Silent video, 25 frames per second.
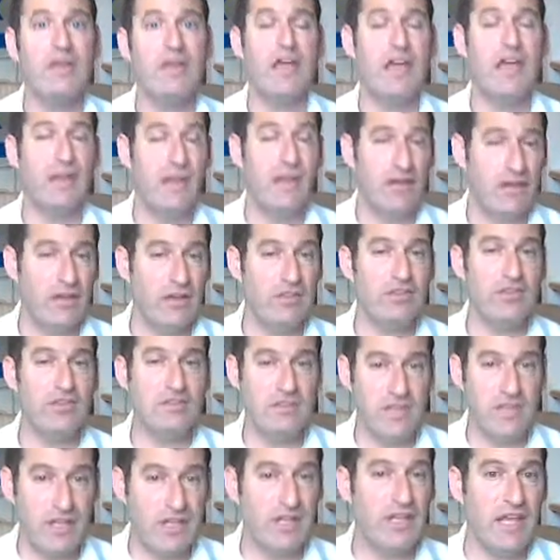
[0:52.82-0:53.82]
And others
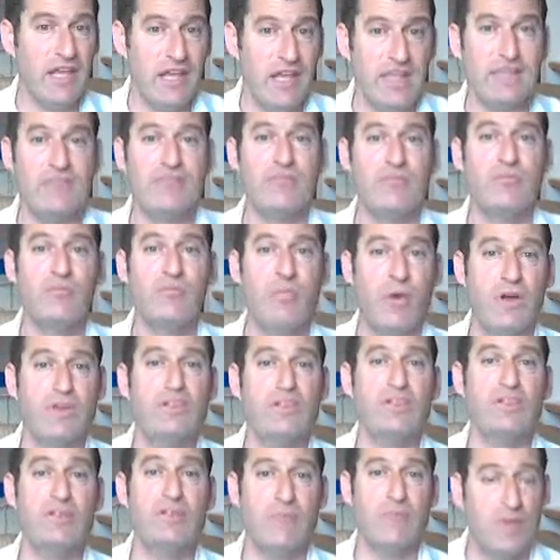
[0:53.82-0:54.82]
say, yes, one
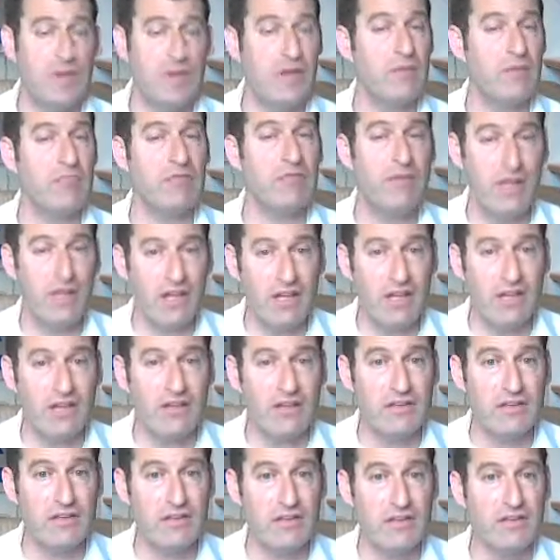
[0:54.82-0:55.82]
should make a bracha.
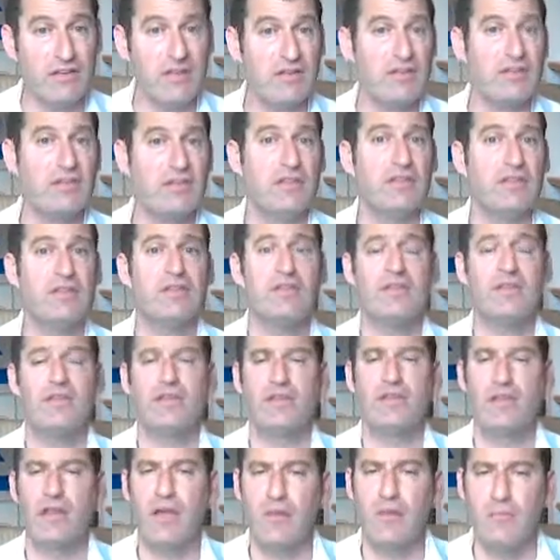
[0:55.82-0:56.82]
And
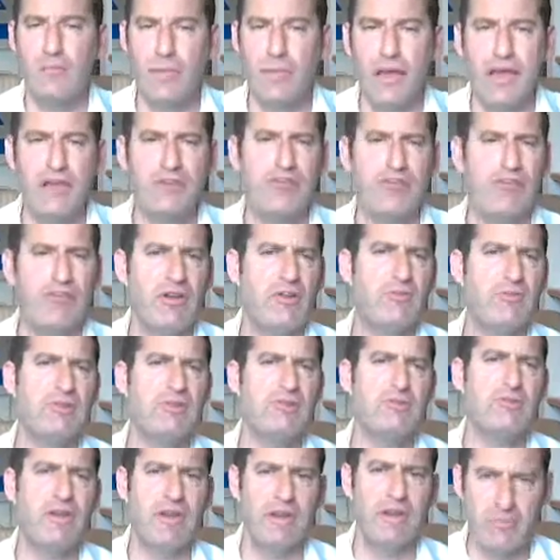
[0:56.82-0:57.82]
Chabad
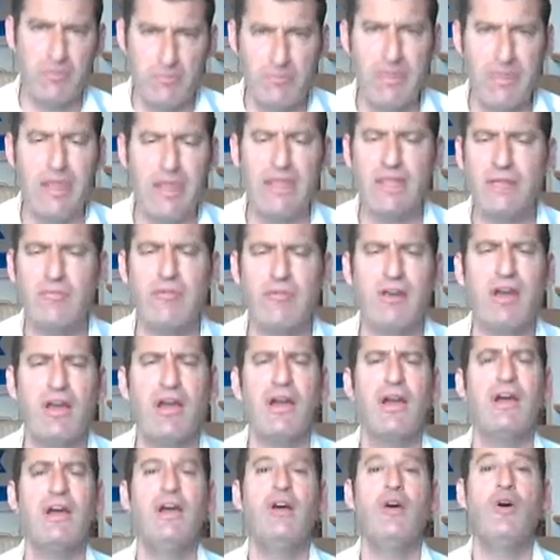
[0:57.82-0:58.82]
rabbis, many of them made the
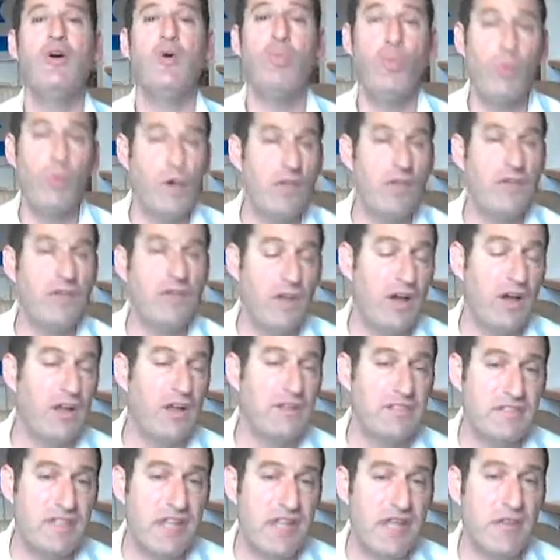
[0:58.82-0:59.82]
bracha with
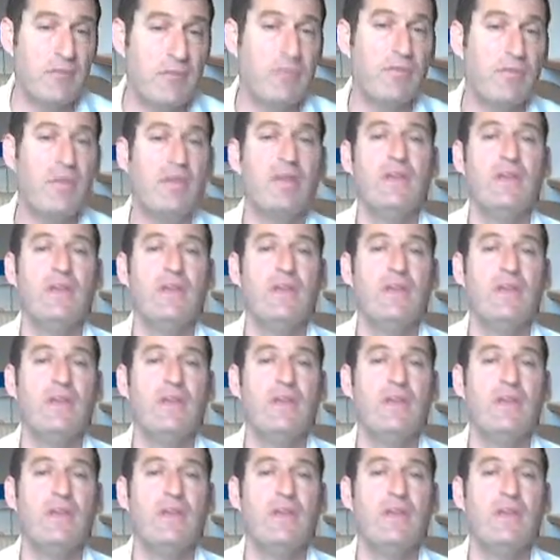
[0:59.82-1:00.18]
God's name.